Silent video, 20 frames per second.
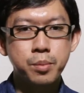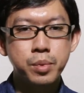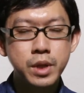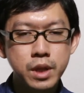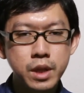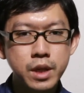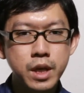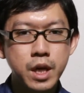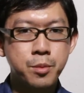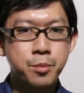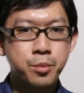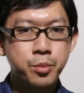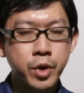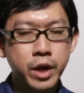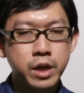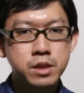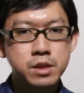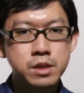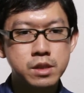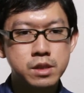play and
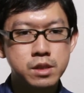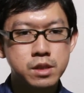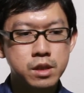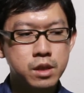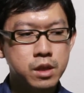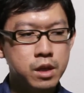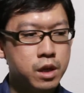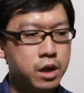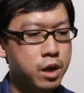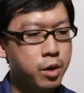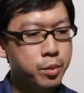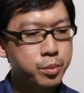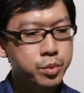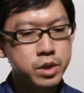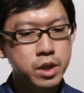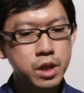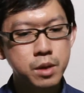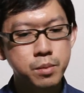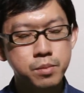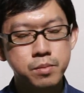practice. I'll
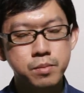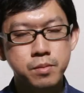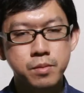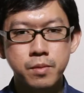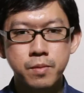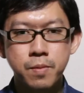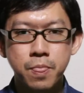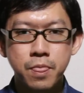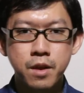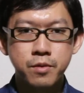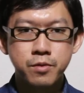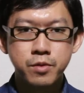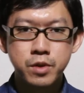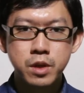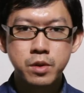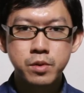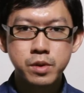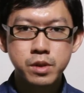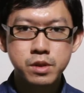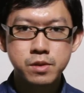put up
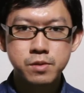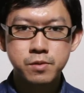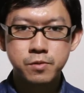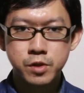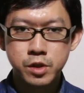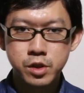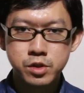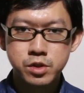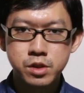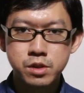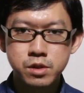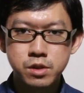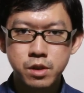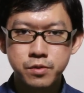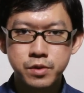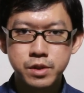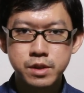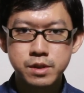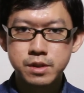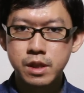various versions
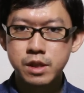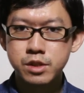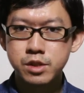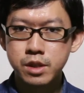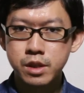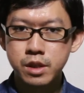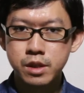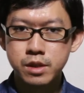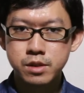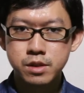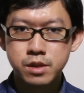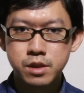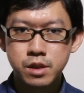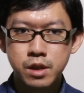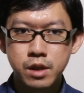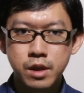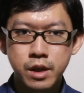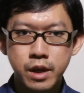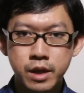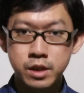of it, such as
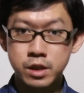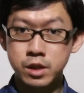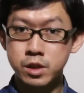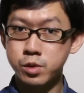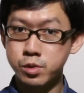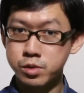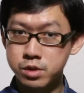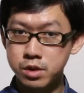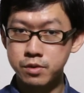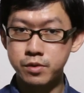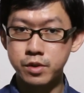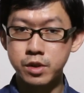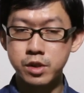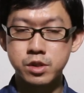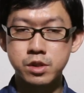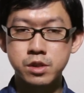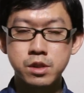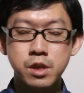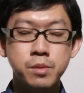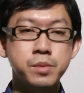an acoustic
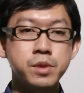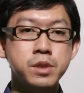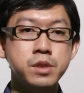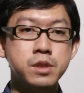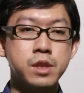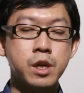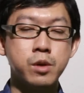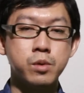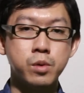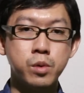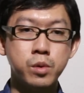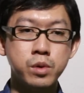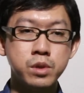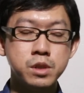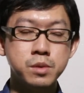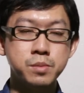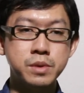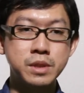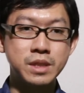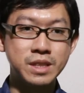version. That means there will
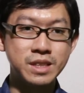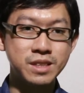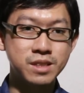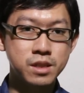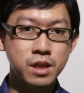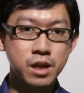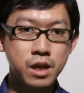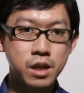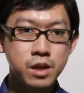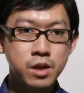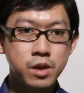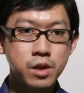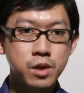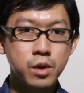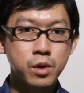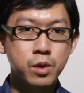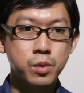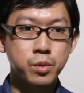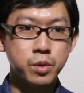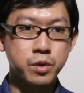only be guitar
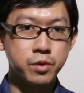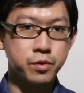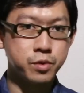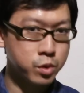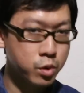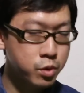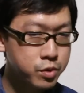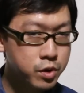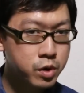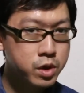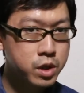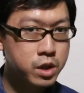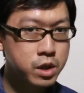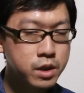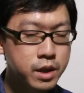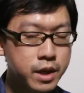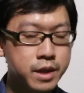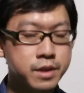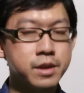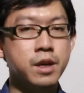with no
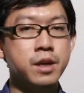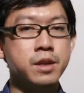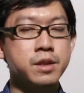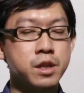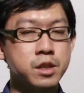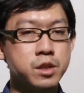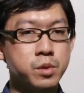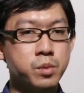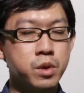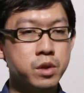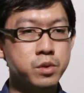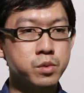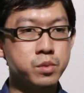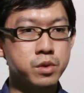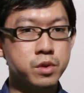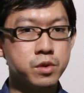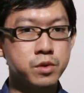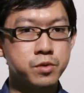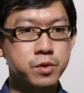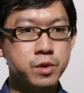vocal, and then another one
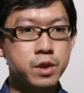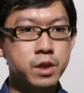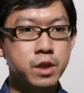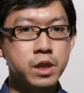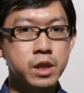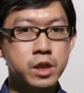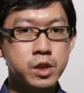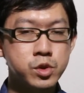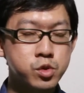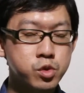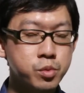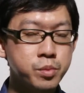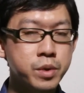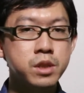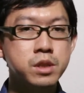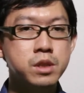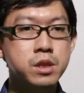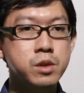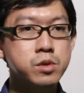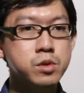with
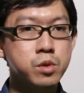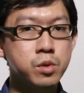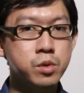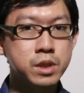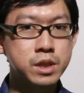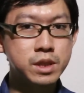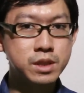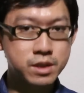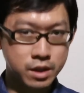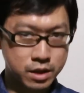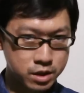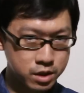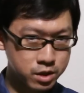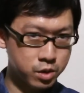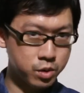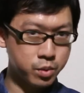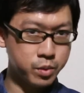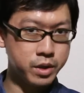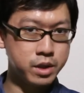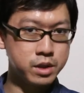instrumentals only taking
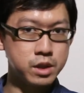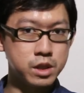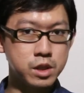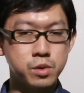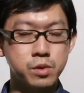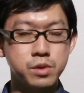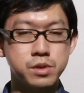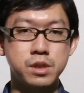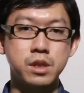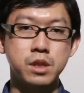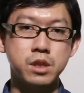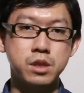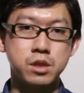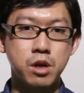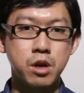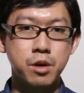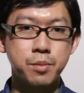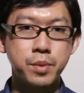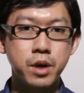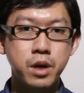away the acoustic
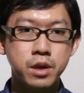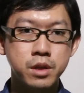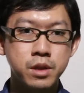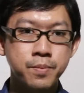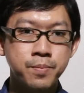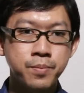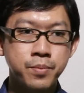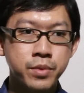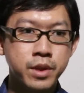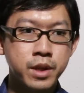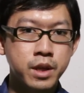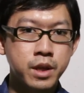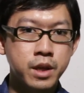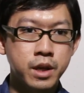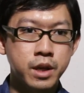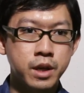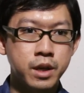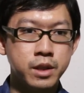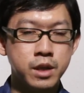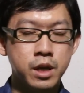guitar part.
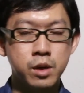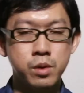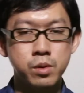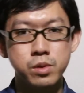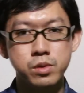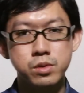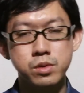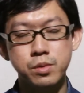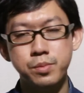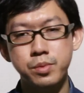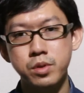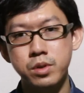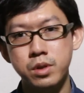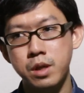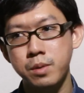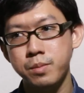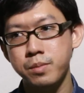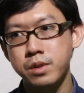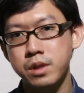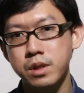And I'll also put
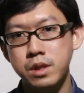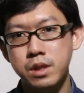up